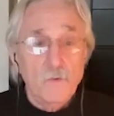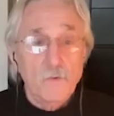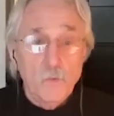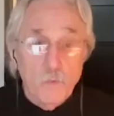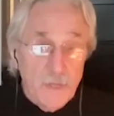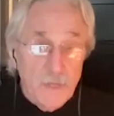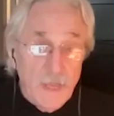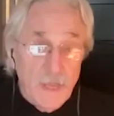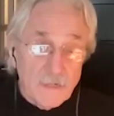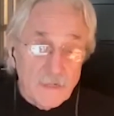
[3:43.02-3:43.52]

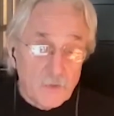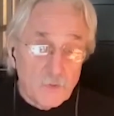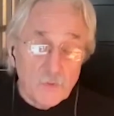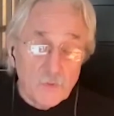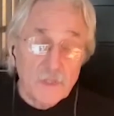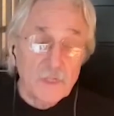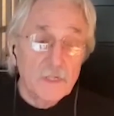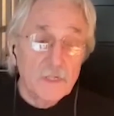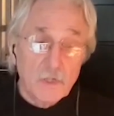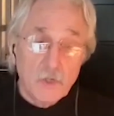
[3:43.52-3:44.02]
we
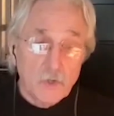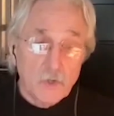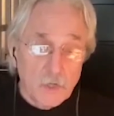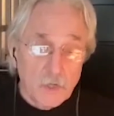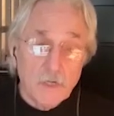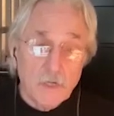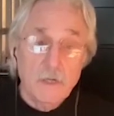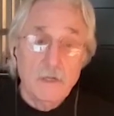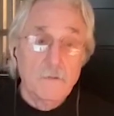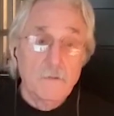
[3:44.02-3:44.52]
actually
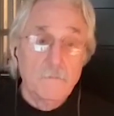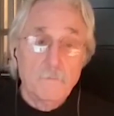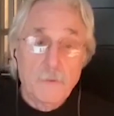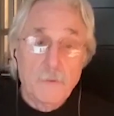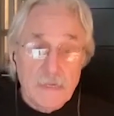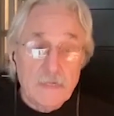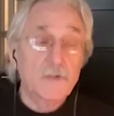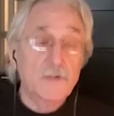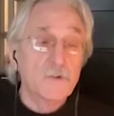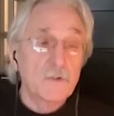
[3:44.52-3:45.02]
took
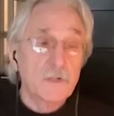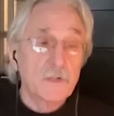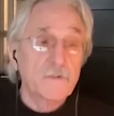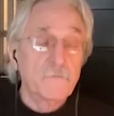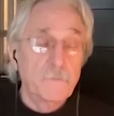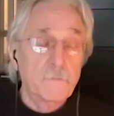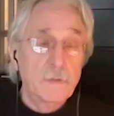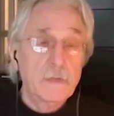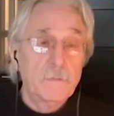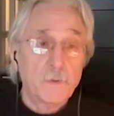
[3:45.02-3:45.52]
pictures
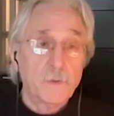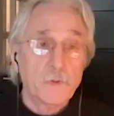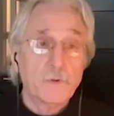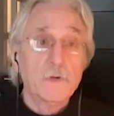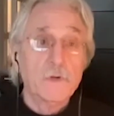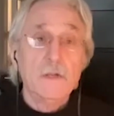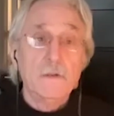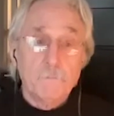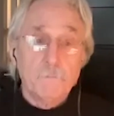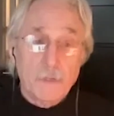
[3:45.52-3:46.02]
of
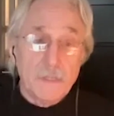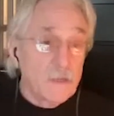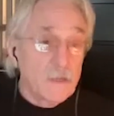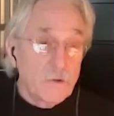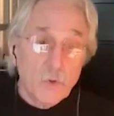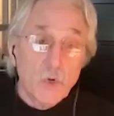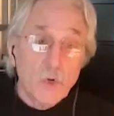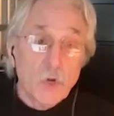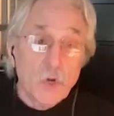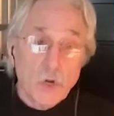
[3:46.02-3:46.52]
people, but they
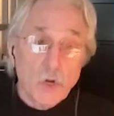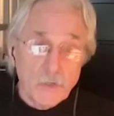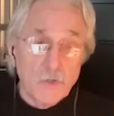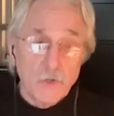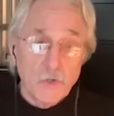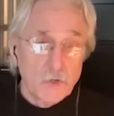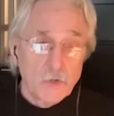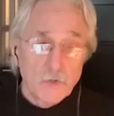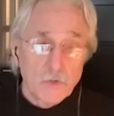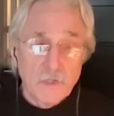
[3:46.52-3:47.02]
were all
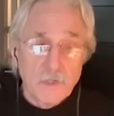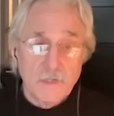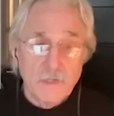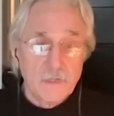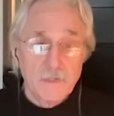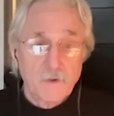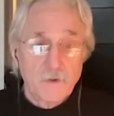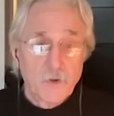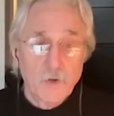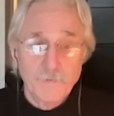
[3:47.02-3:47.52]
Turks.
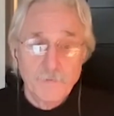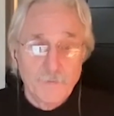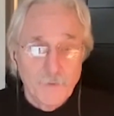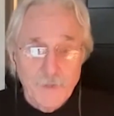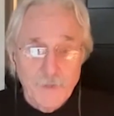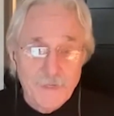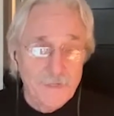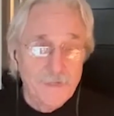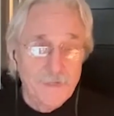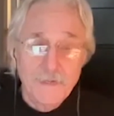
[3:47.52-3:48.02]

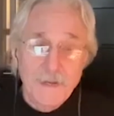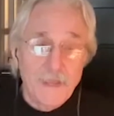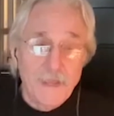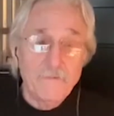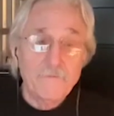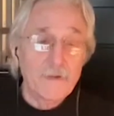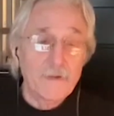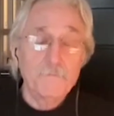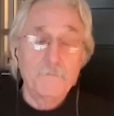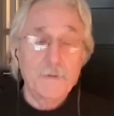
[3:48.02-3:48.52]
We didn't
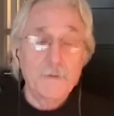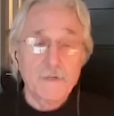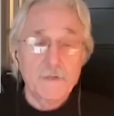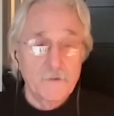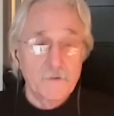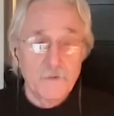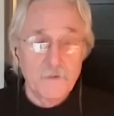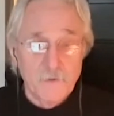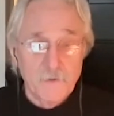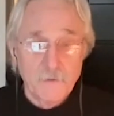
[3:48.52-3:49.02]
have any
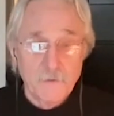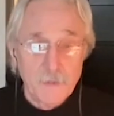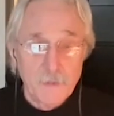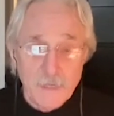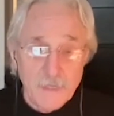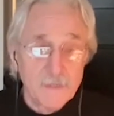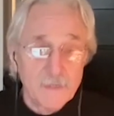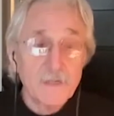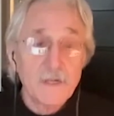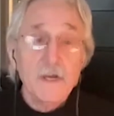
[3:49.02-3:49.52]
pictures of
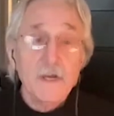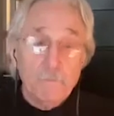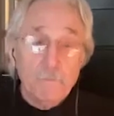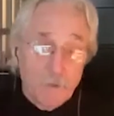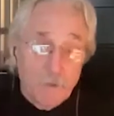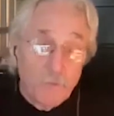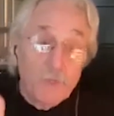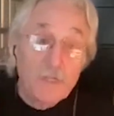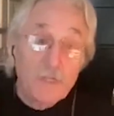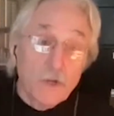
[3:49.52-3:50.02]
Armenians,
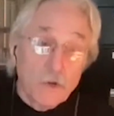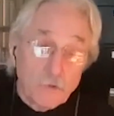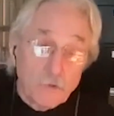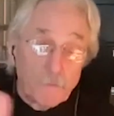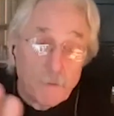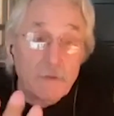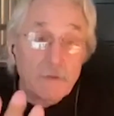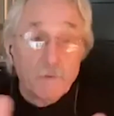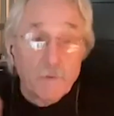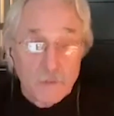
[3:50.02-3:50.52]
but we
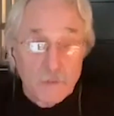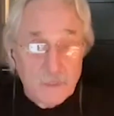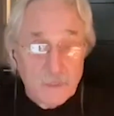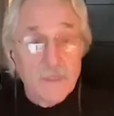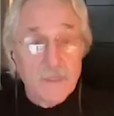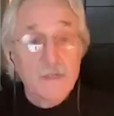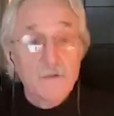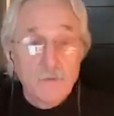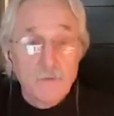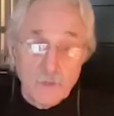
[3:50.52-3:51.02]
told people
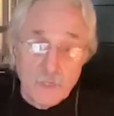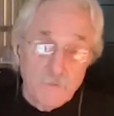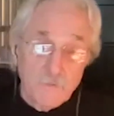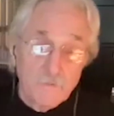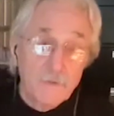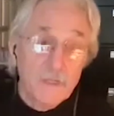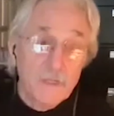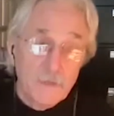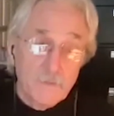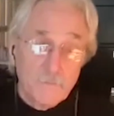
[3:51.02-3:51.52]
that
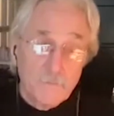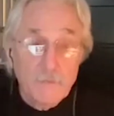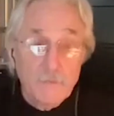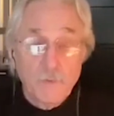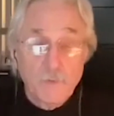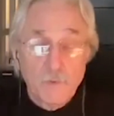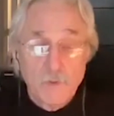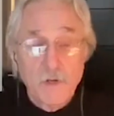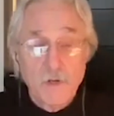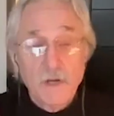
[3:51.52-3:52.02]
some of these
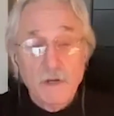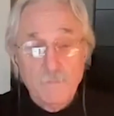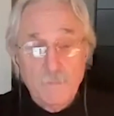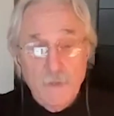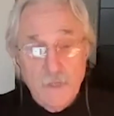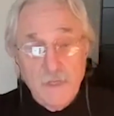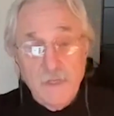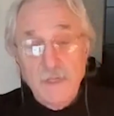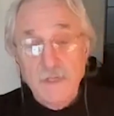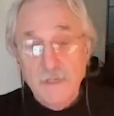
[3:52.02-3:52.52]
people were
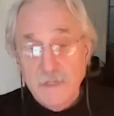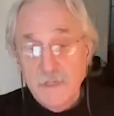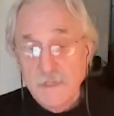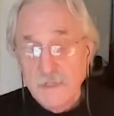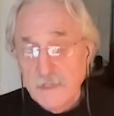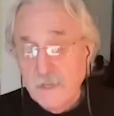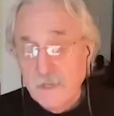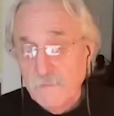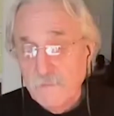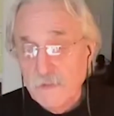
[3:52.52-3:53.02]
Armenians
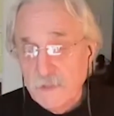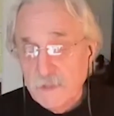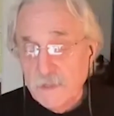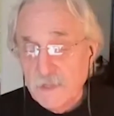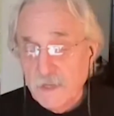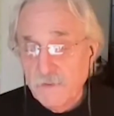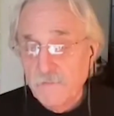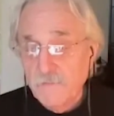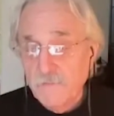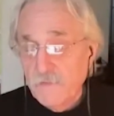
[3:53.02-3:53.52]
and
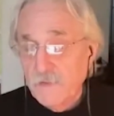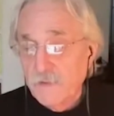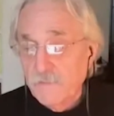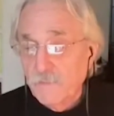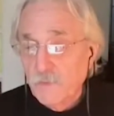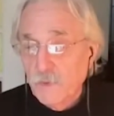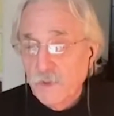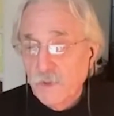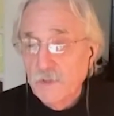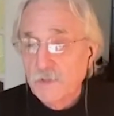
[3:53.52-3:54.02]
some of
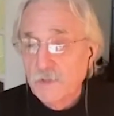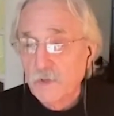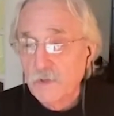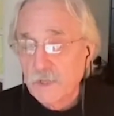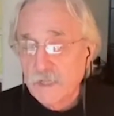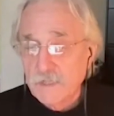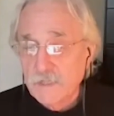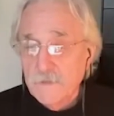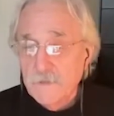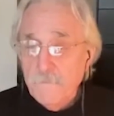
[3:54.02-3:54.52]
them were
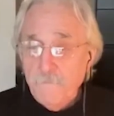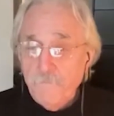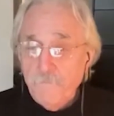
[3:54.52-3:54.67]
Turkish.